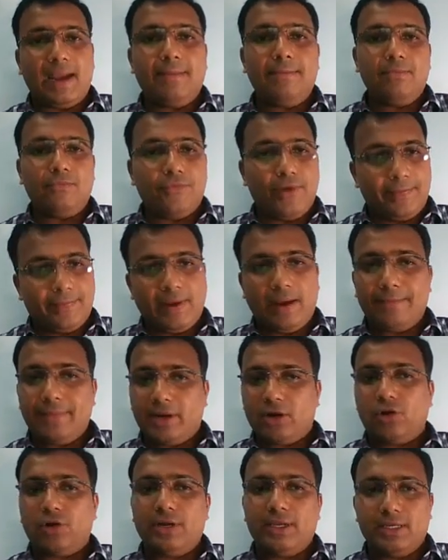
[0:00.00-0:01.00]
Webcam
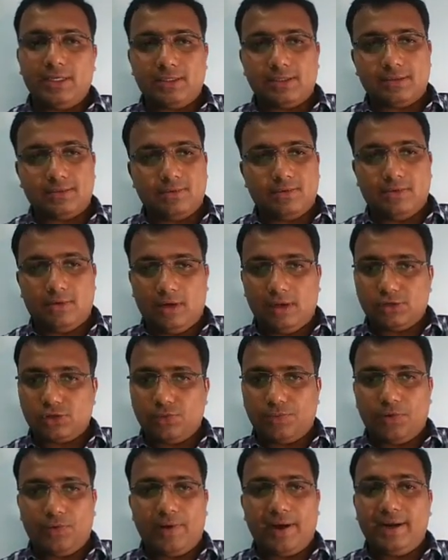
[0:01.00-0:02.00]
recording is also
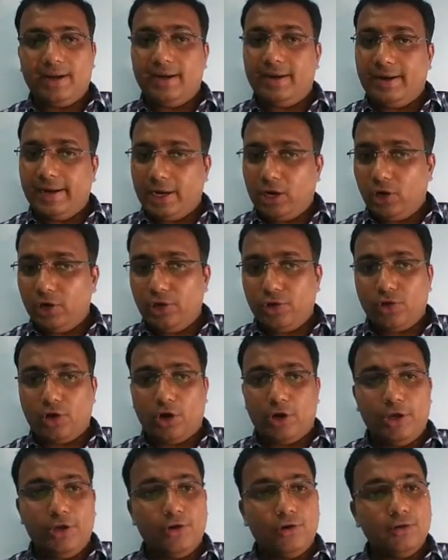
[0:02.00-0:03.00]
provided. Record your
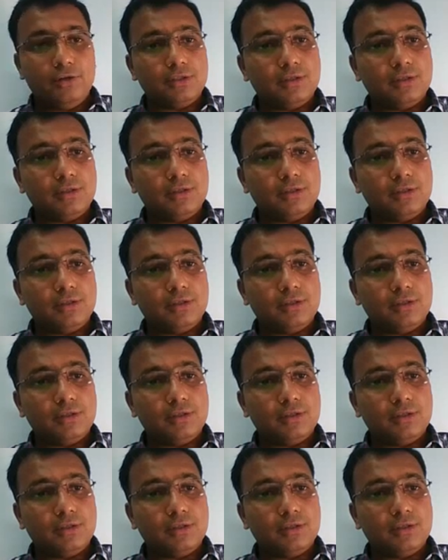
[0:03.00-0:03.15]
audios.